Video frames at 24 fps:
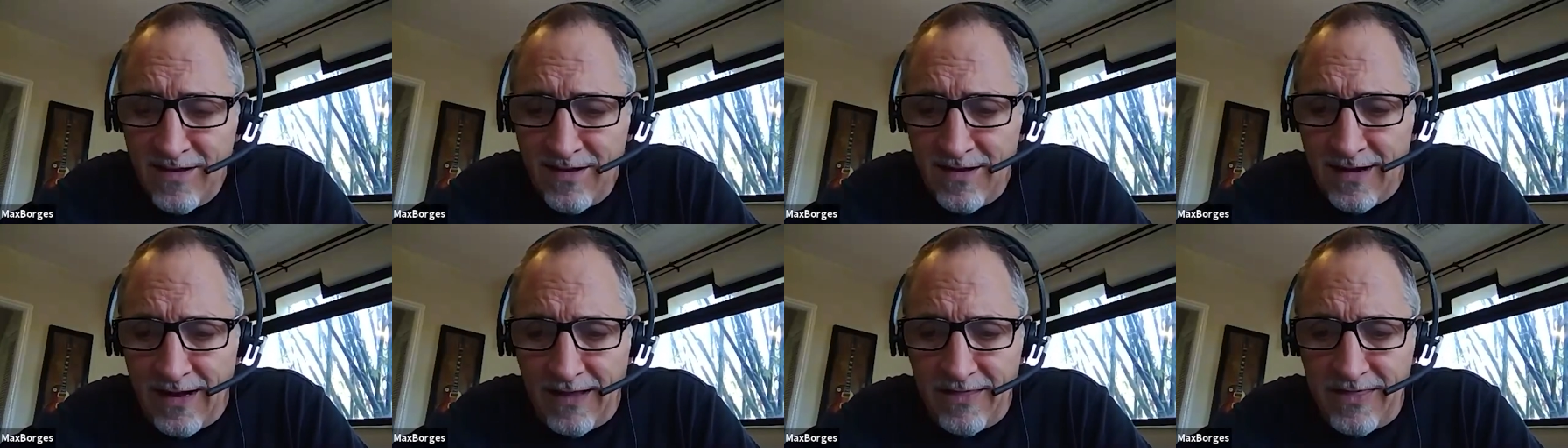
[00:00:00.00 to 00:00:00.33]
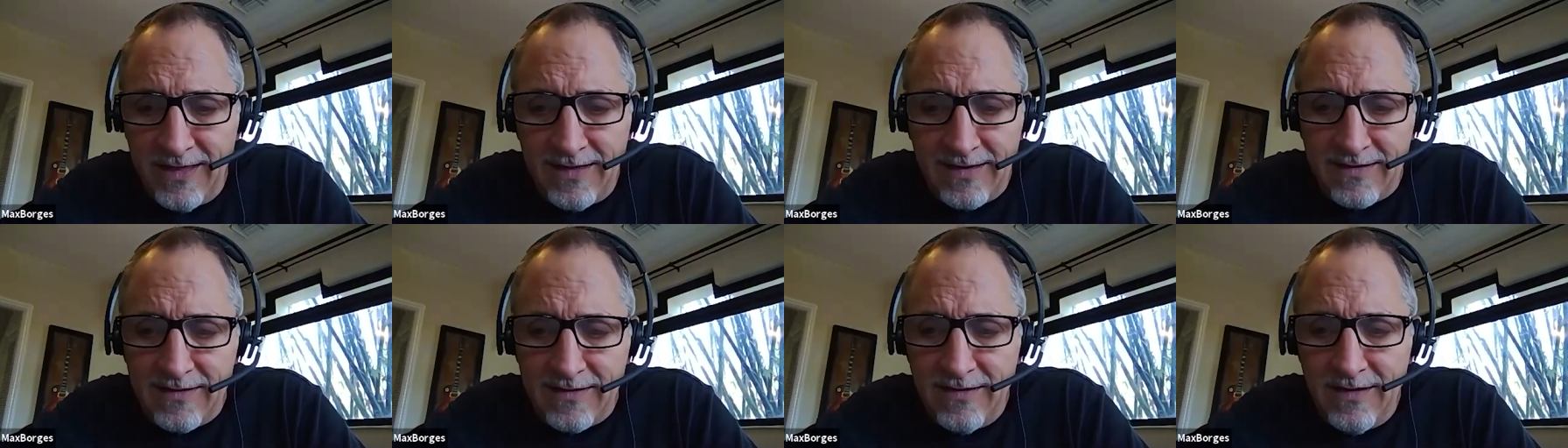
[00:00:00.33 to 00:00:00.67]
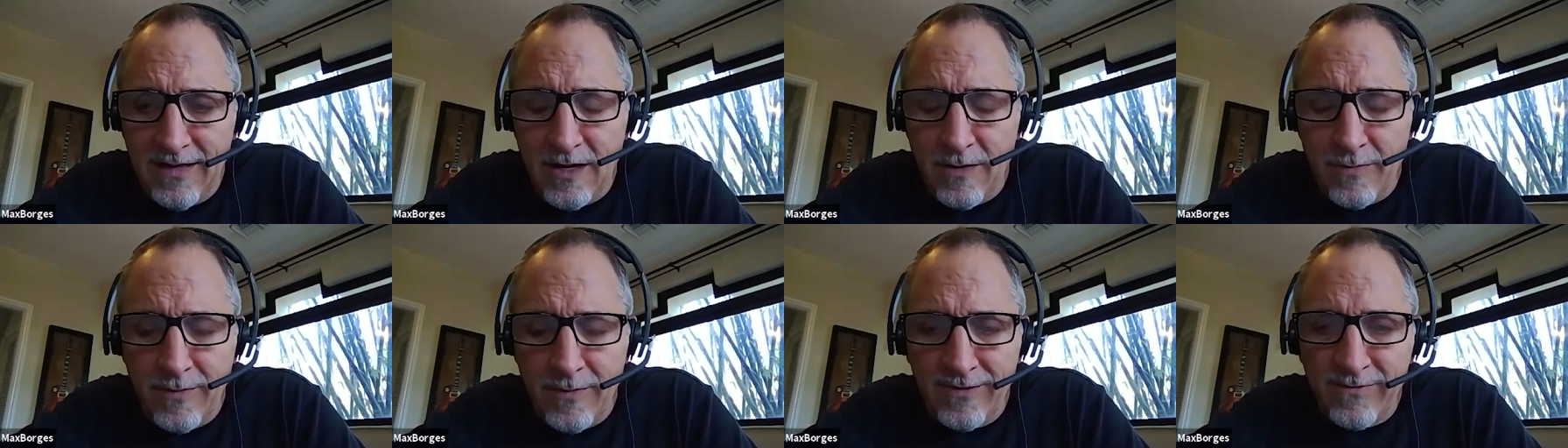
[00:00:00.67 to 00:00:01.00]
I think you
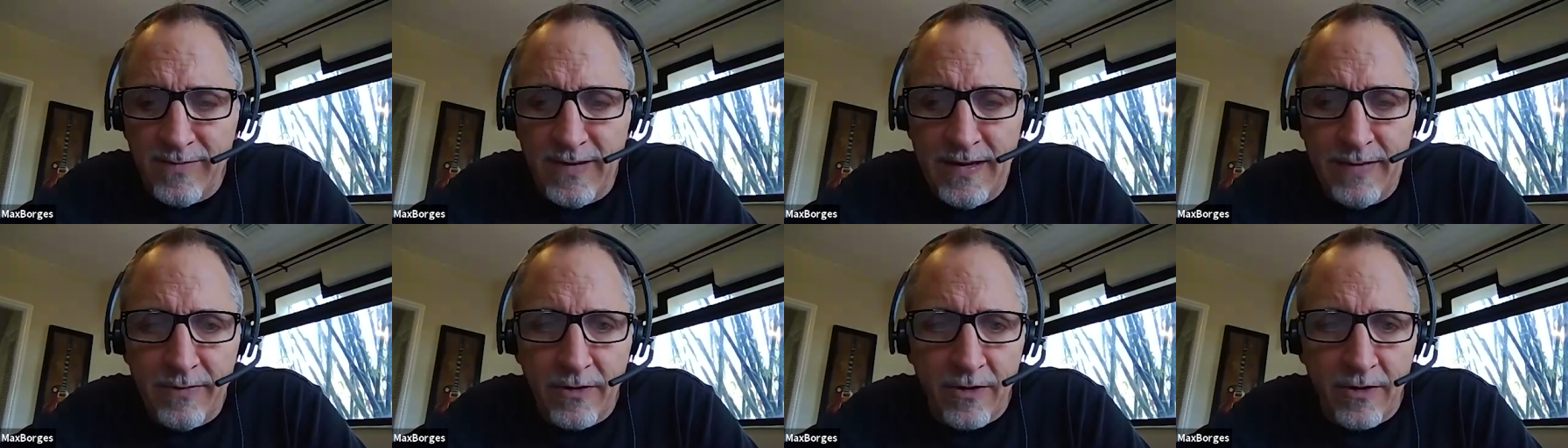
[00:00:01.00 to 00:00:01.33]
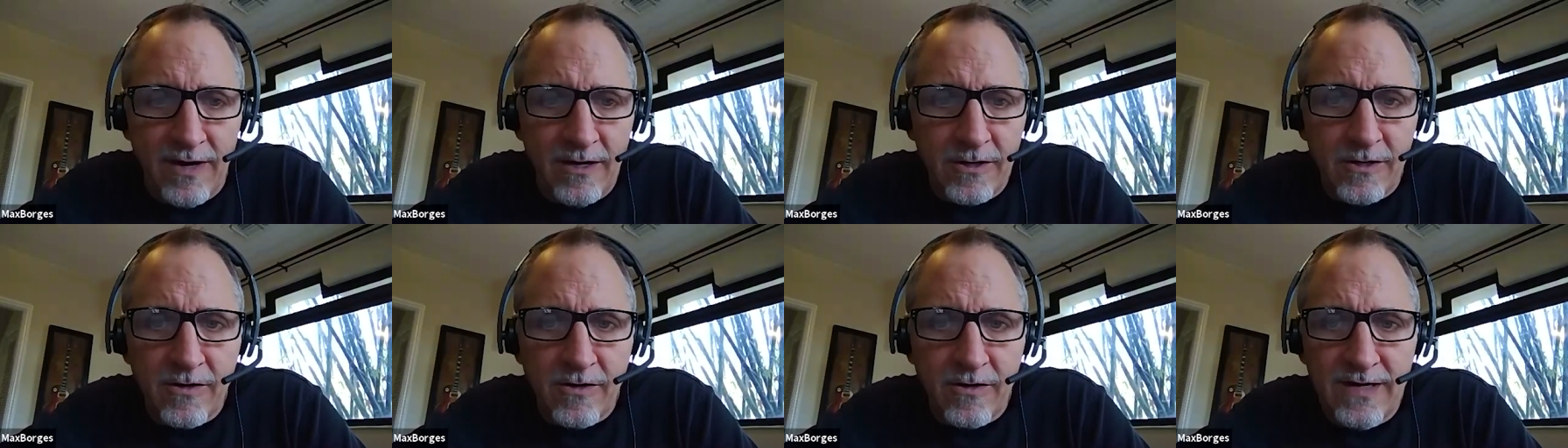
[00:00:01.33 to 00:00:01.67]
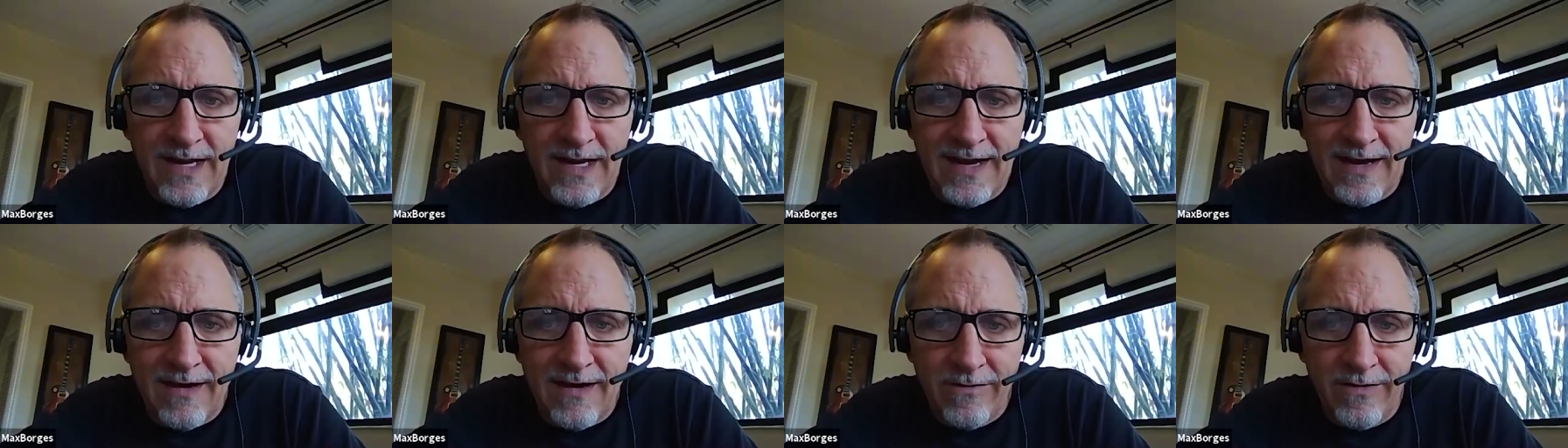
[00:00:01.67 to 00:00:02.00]
know most people are hunkered
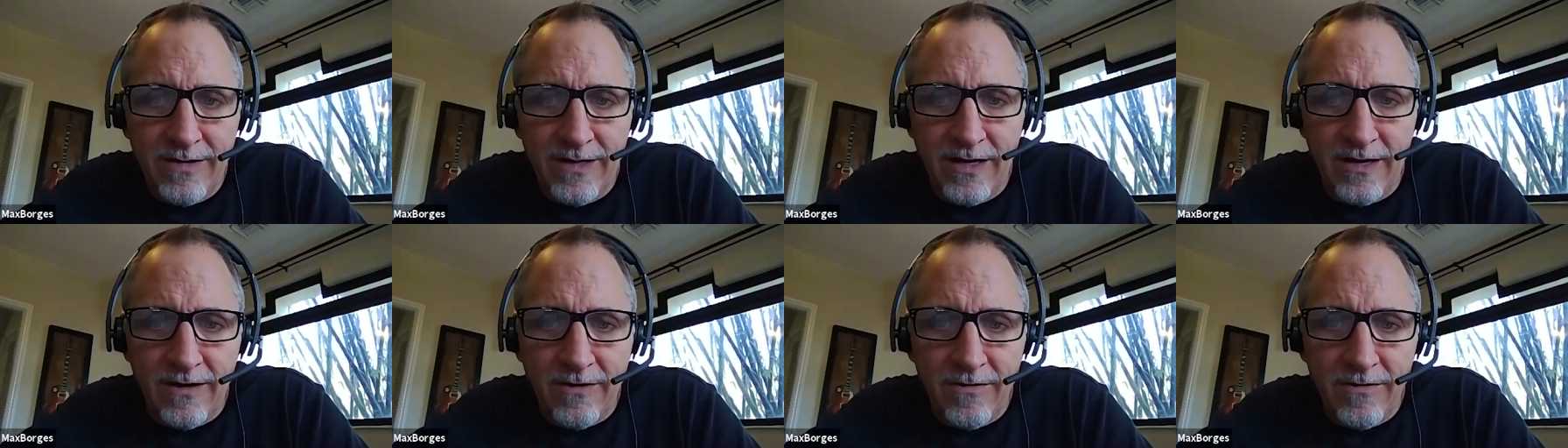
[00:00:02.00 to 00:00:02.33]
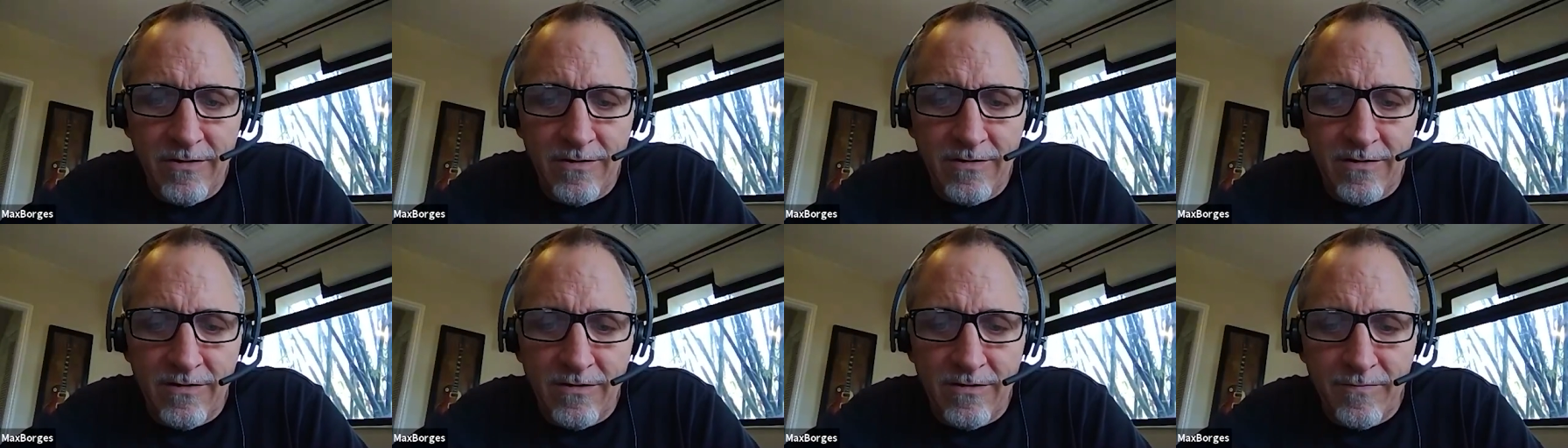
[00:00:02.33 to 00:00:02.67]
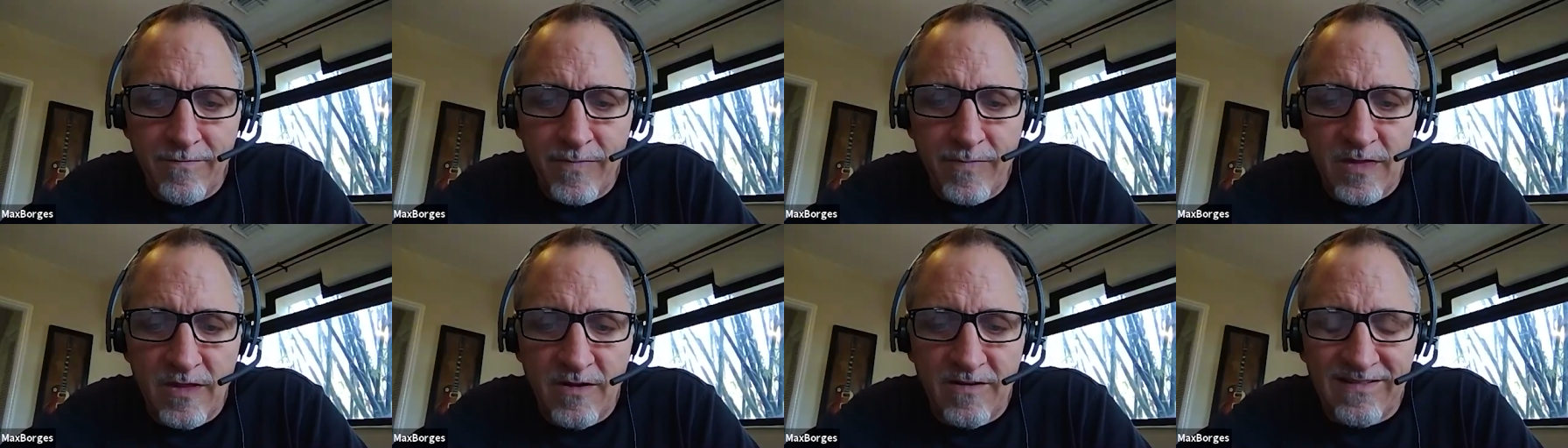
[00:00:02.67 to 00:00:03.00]
down. You know, they're
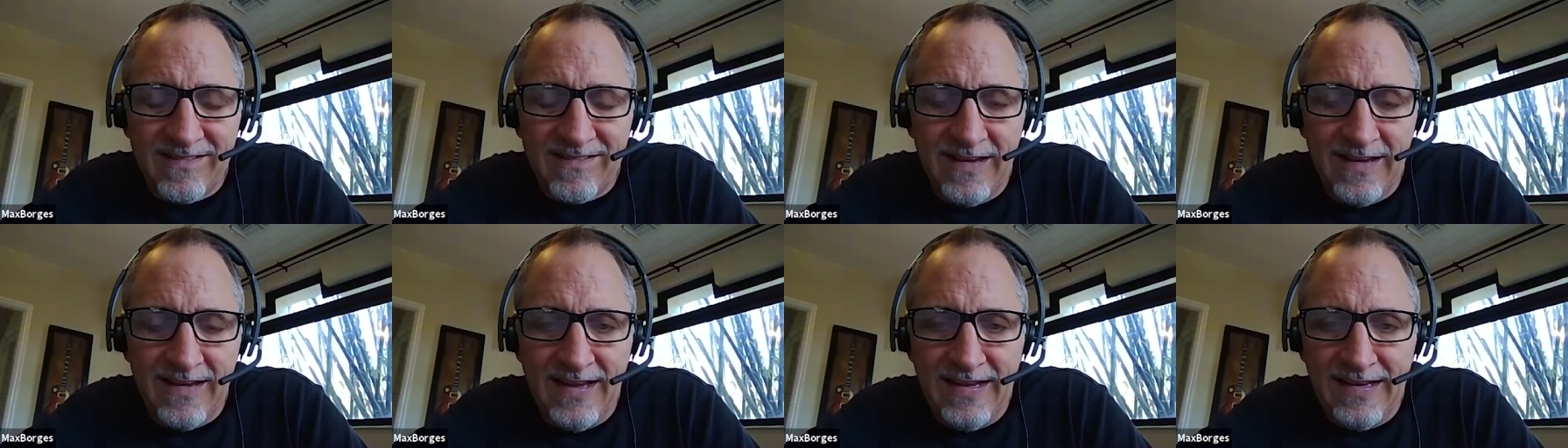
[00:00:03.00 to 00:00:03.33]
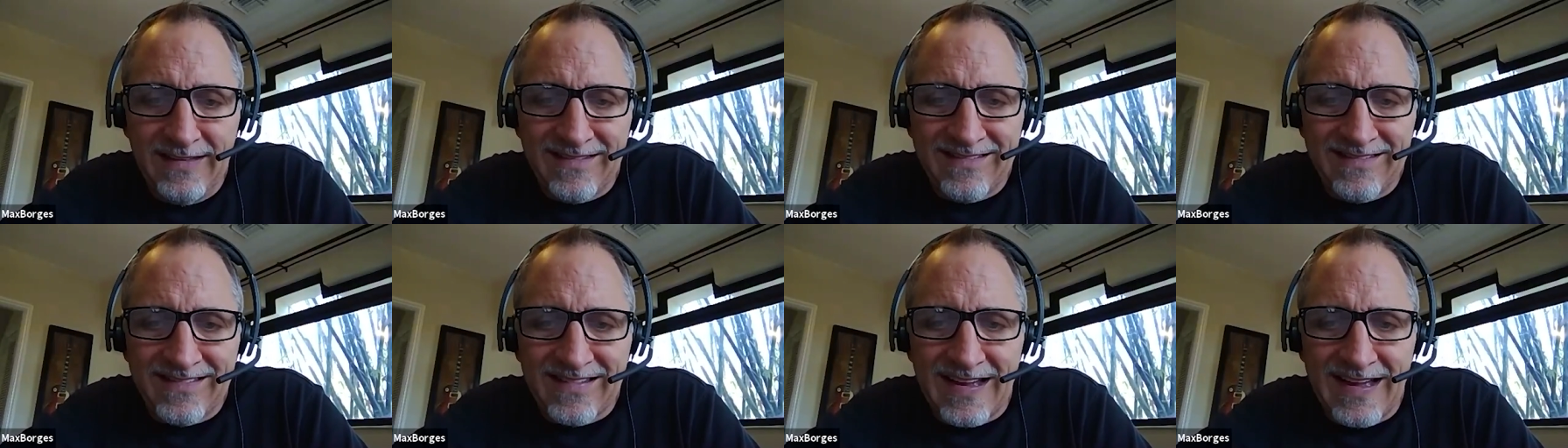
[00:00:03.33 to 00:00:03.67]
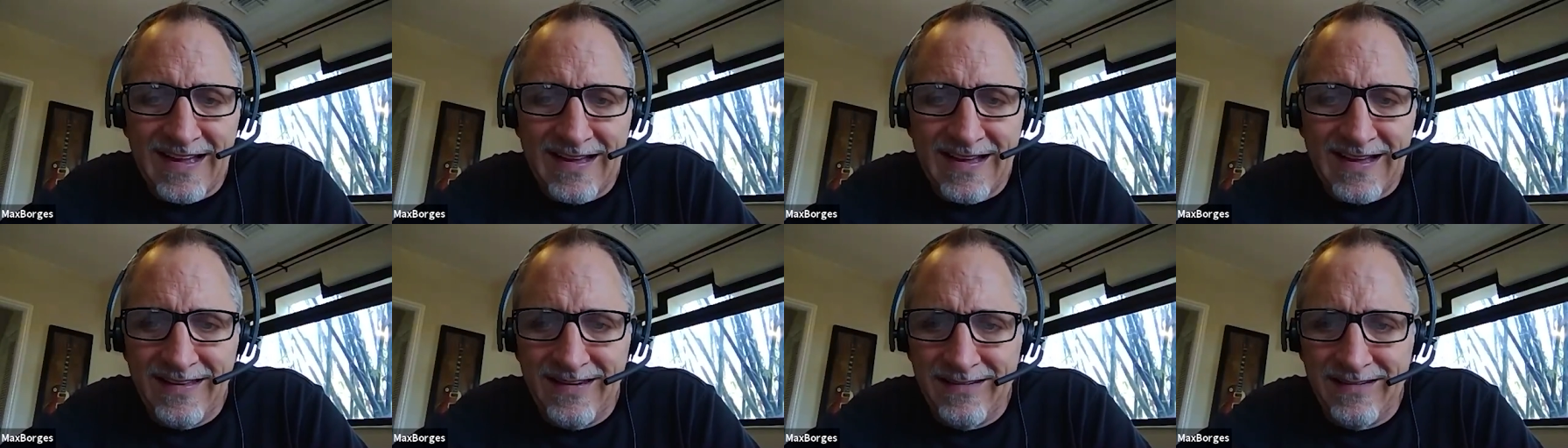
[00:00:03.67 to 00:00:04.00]
they're staying
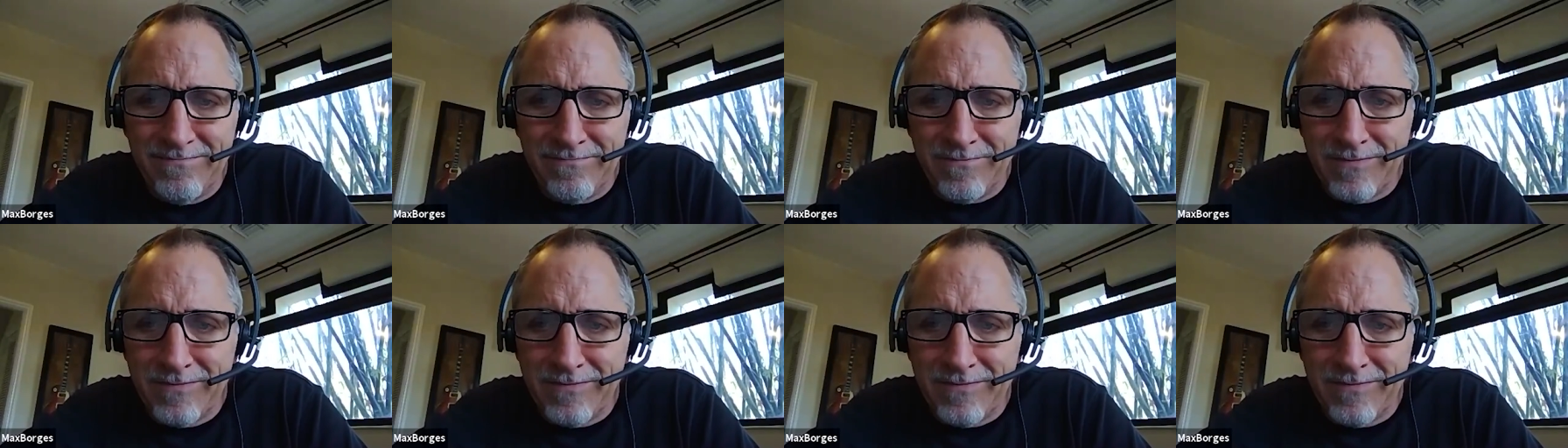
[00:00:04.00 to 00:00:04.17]
inside.